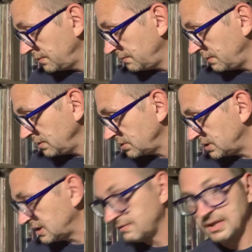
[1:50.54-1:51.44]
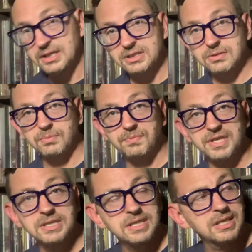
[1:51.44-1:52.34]
versions of this.
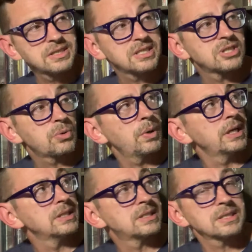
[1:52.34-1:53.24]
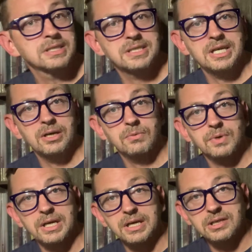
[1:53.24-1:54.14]
This is the 2016
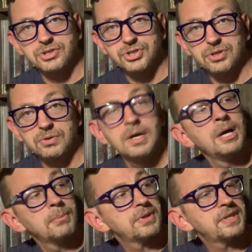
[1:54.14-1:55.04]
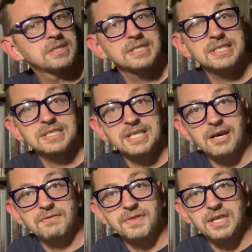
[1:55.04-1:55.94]
reissue, but this is
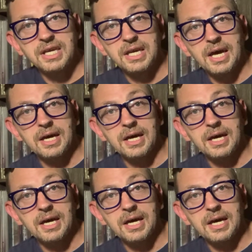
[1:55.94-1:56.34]
of the